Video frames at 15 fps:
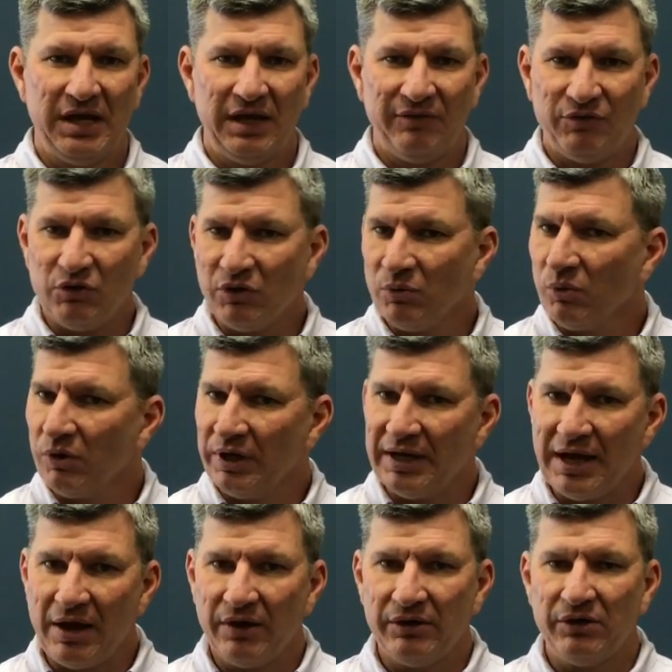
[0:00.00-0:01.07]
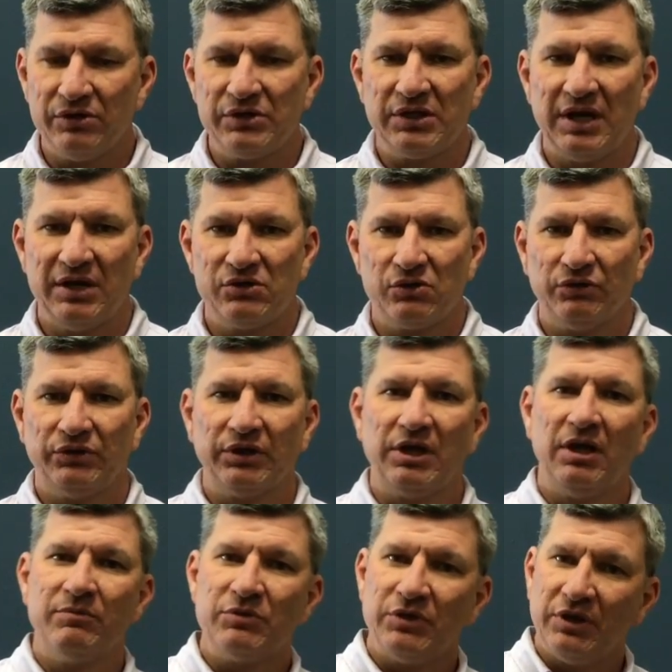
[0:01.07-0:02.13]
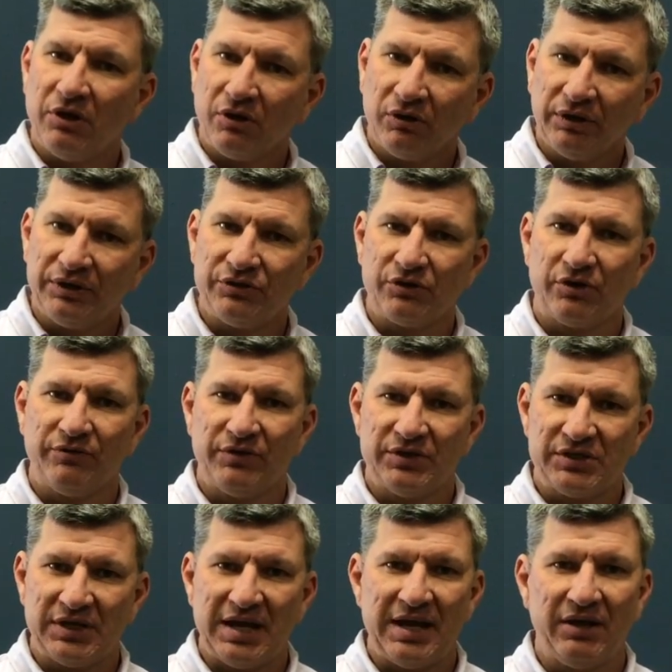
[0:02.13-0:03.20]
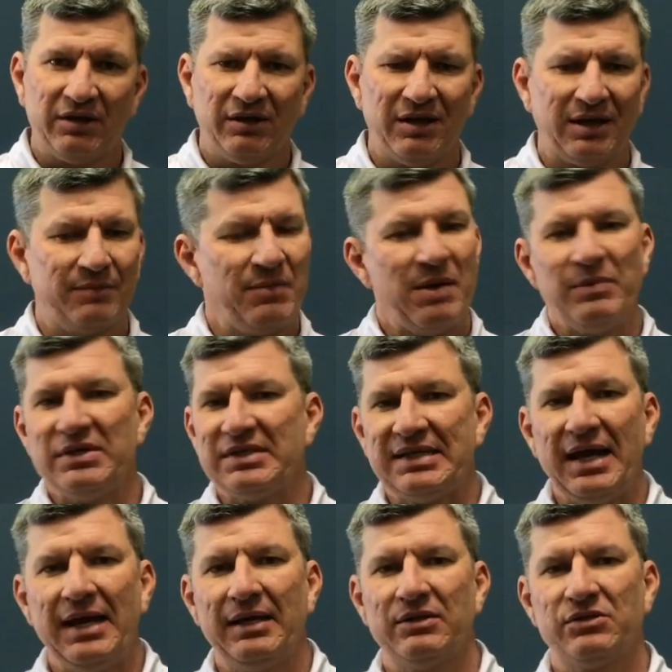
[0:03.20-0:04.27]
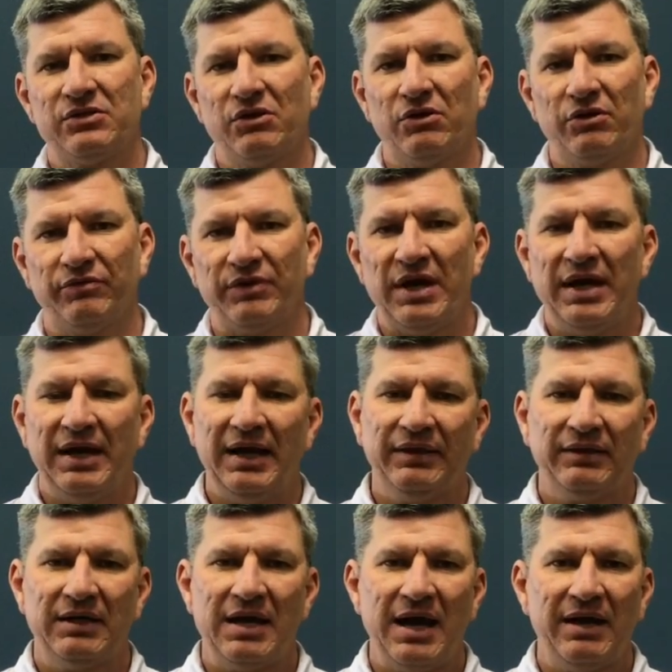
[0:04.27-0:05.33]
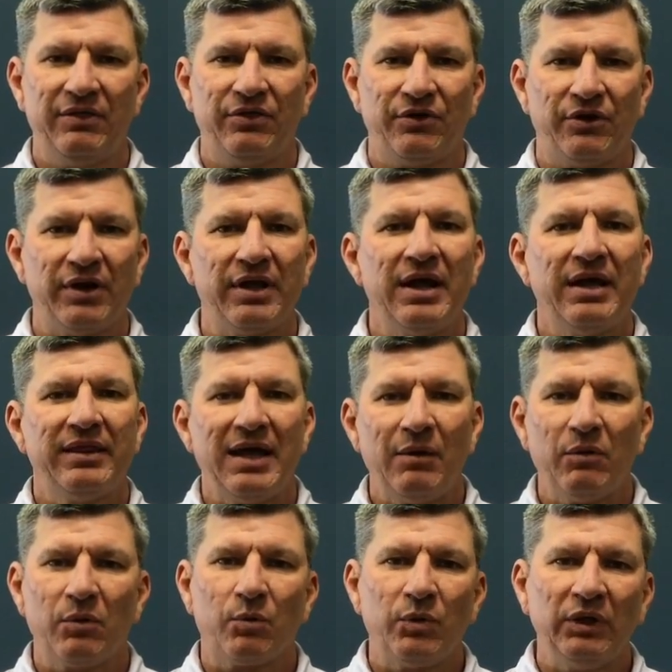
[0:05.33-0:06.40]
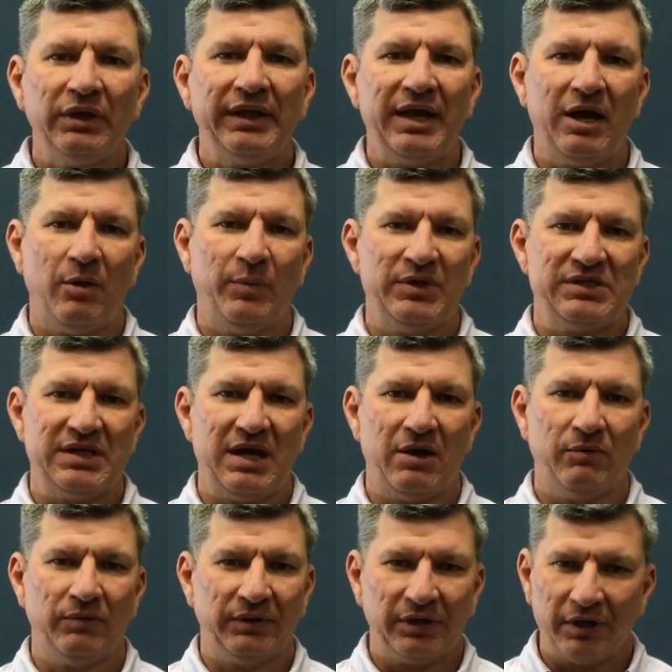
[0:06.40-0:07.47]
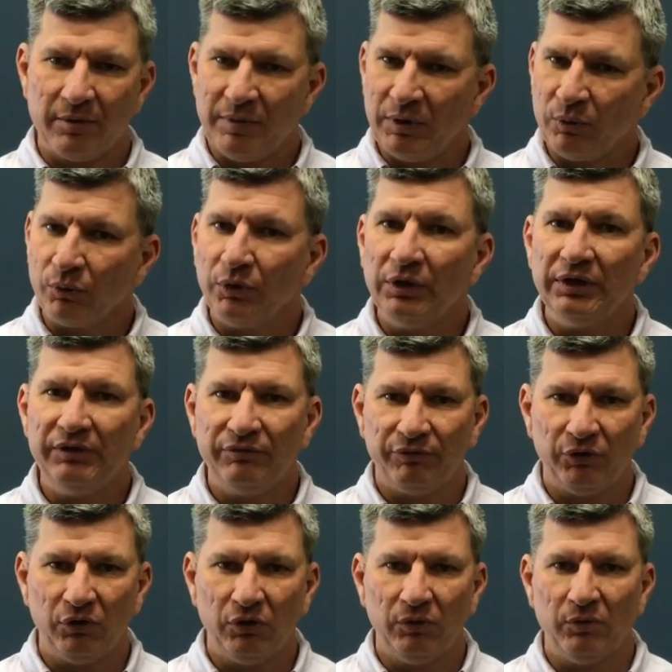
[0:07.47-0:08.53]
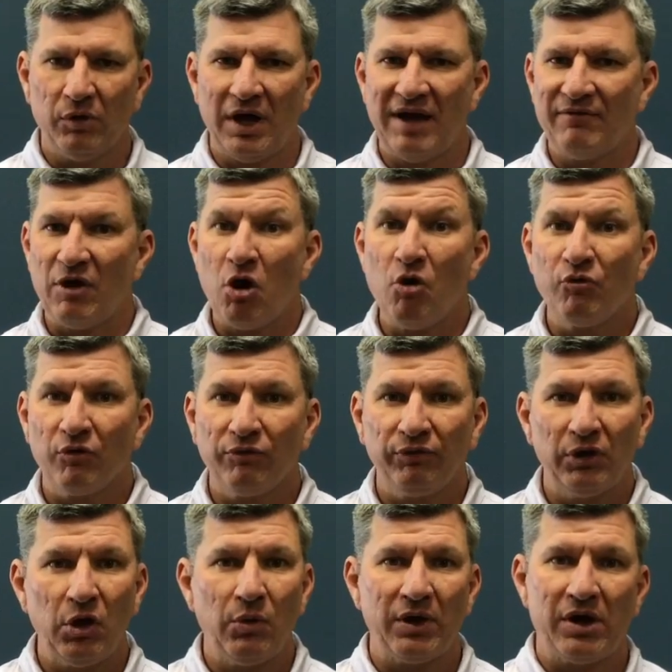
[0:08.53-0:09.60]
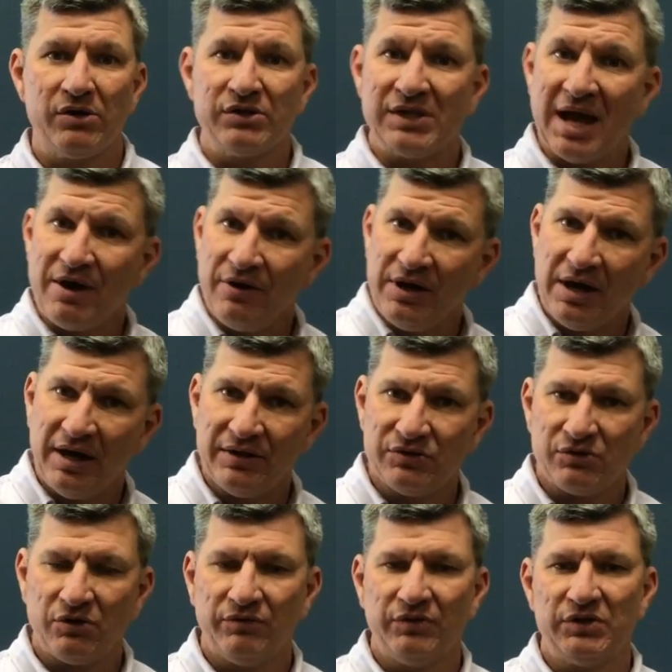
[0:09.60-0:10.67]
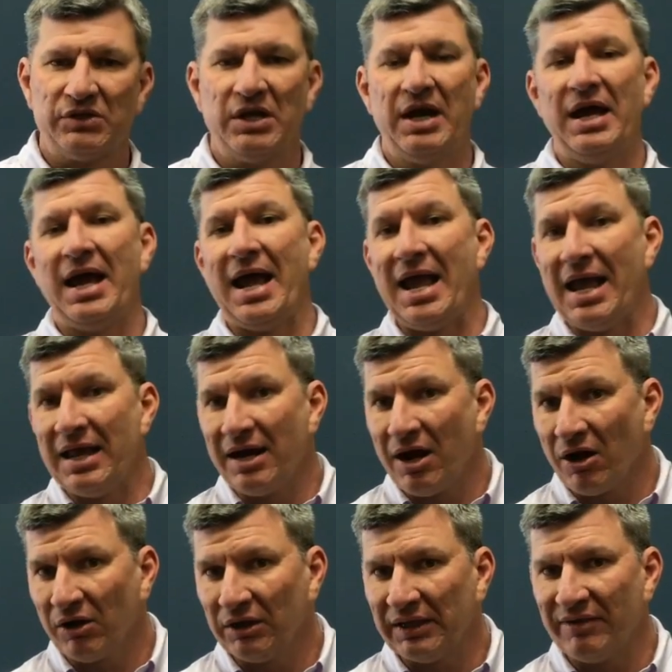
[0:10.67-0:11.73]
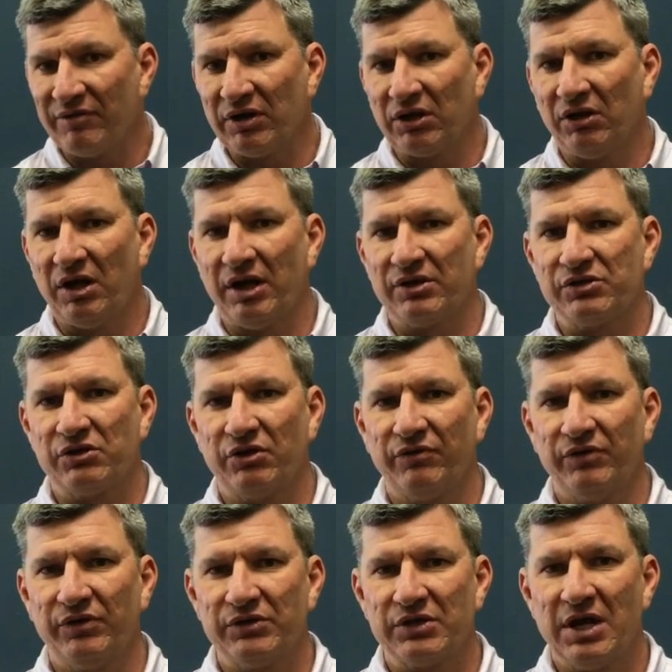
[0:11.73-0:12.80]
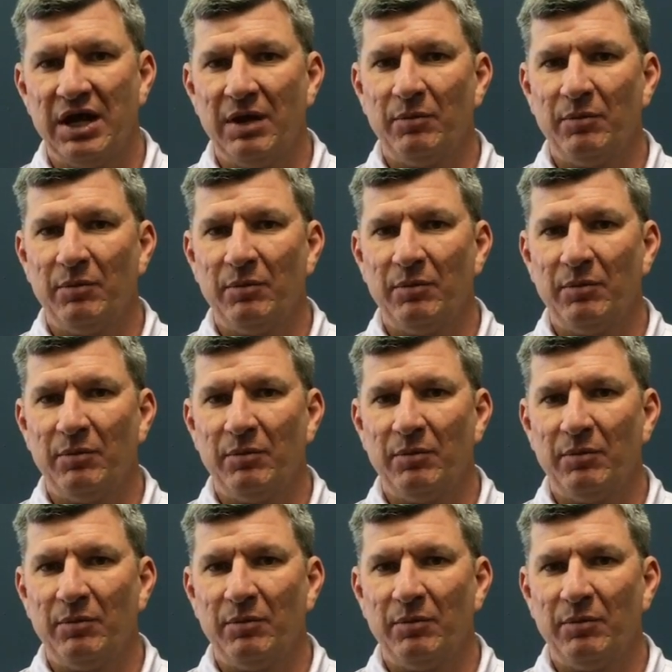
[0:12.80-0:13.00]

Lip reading: If you can work it out in your schedule to come to the early service at 8 o'clock and maybe stay and serve at the 9:30, that would really help us out. We're going to be really full. We'll have overflow at our Saturday night service and our 11 o'clock service.